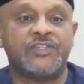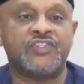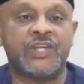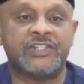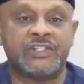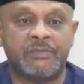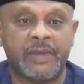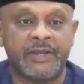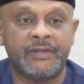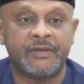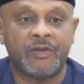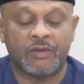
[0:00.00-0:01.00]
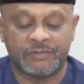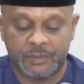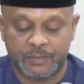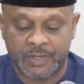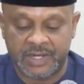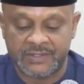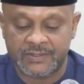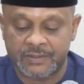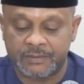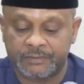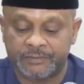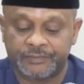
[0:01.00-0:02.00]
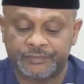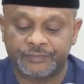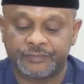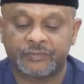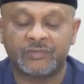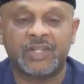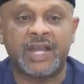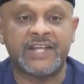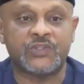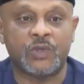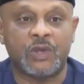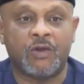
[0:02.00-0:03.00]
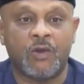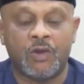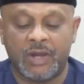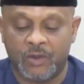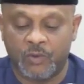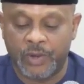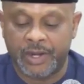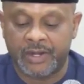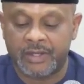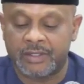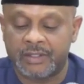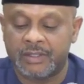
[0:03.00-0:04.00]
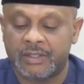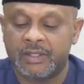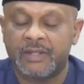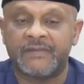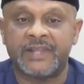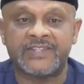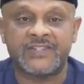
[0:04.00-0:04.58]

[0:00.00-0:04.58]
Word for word: Gentlemen of the press, as you are all aware, the